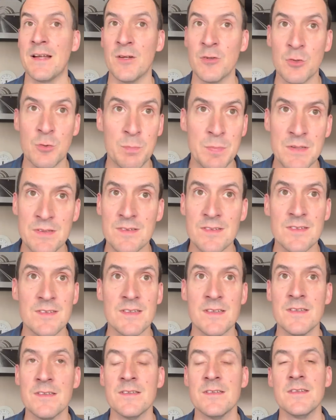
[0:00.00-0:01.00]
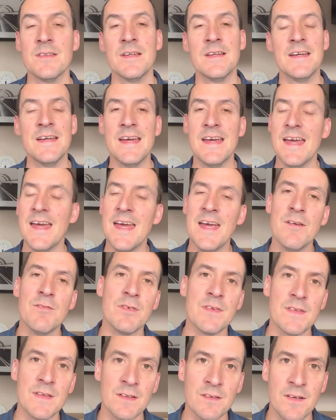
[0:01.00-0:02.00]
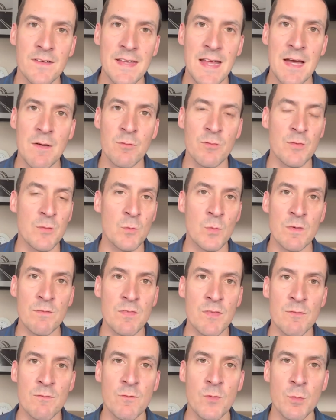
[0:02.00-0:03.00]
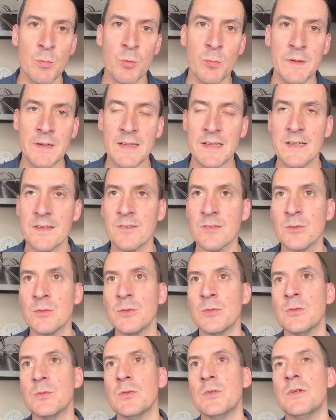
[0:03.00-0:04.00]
local businesses, everything like that, with the football being cancelled.